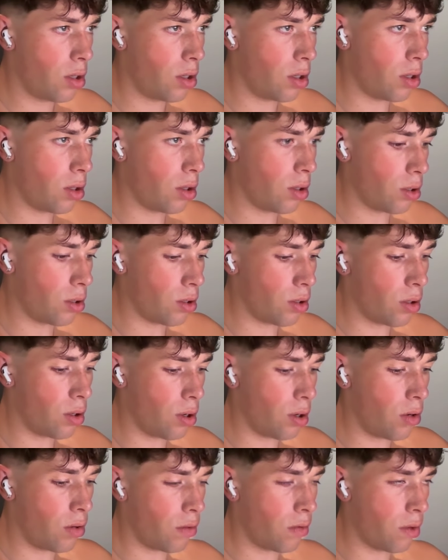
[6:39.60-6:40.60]
look
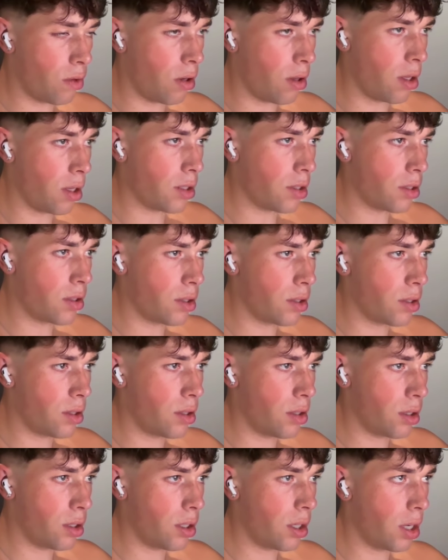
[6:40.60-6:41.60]
over this
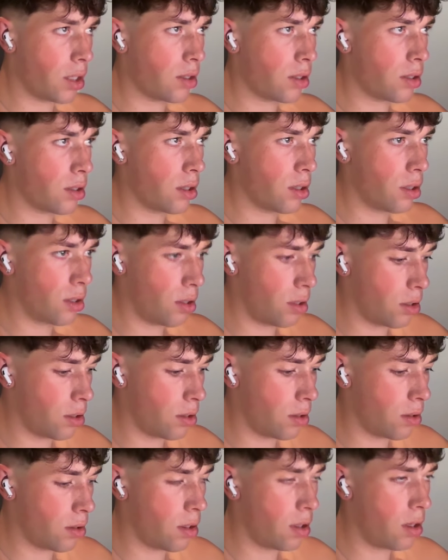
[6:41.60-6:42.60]
yet,
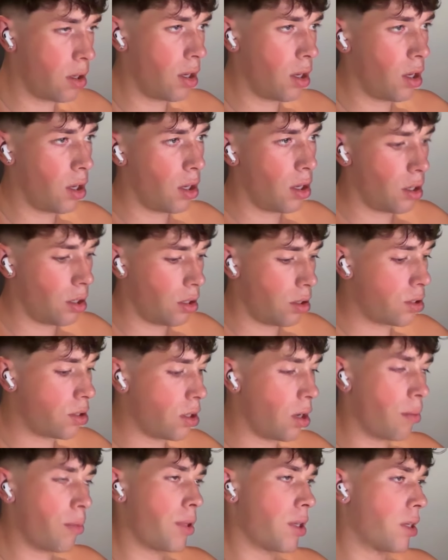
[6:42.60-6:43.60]

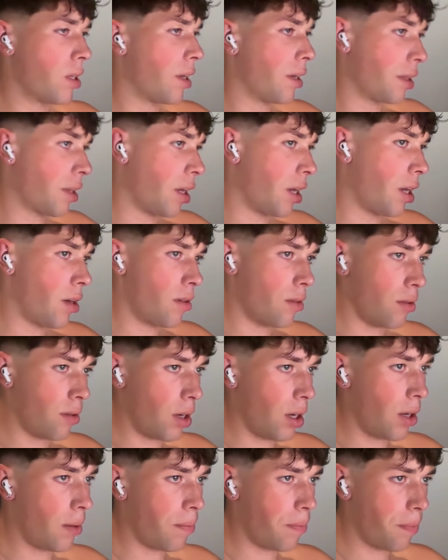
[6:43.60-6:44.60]
something like that,
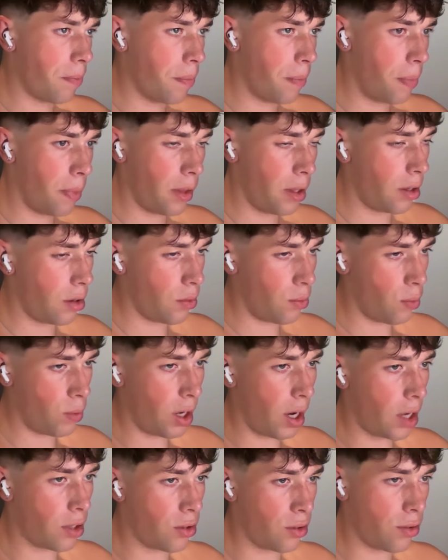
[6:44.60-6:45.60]
right?
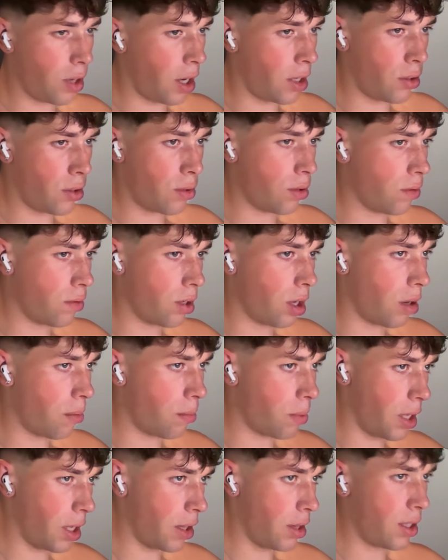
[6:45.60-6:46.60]
I don't
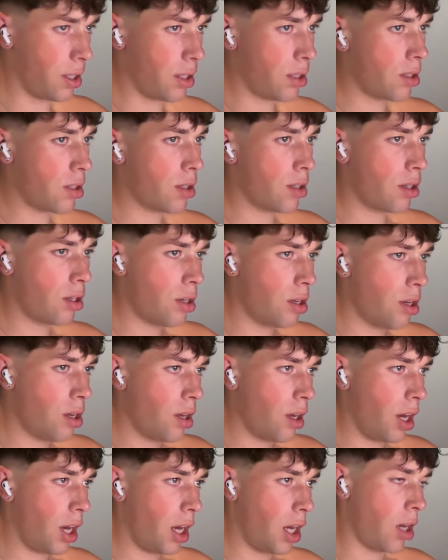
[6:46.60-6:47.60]
overcomplicate this.
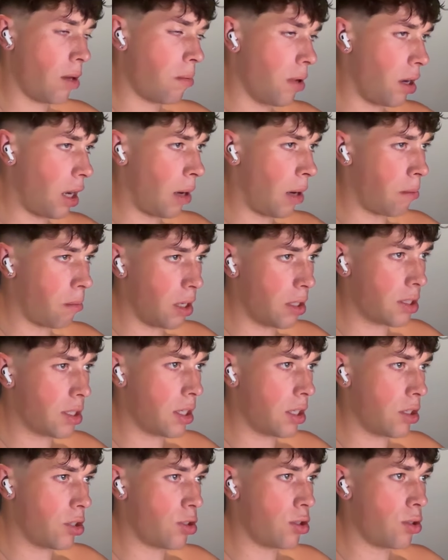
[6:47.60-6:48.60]
I'm
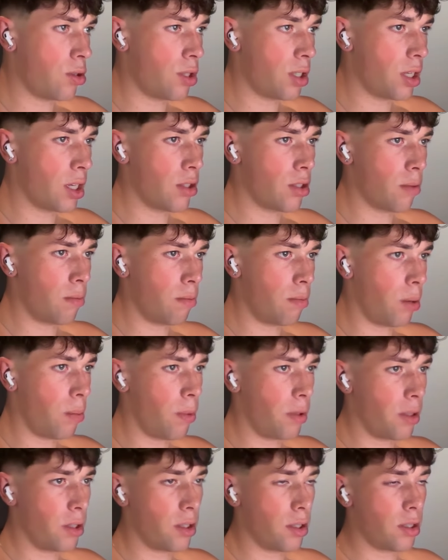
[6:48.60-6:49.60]
basically just using it to bump
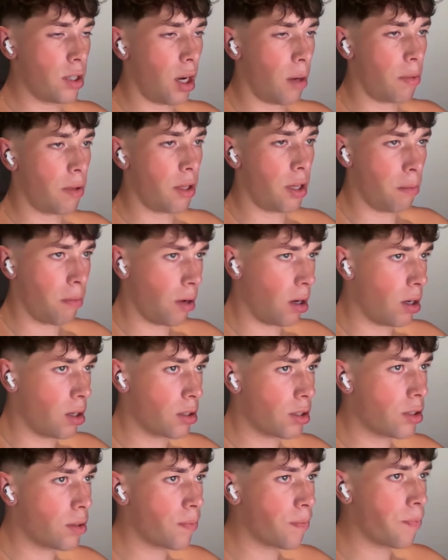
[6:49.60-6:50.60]
it to the top of the inbox.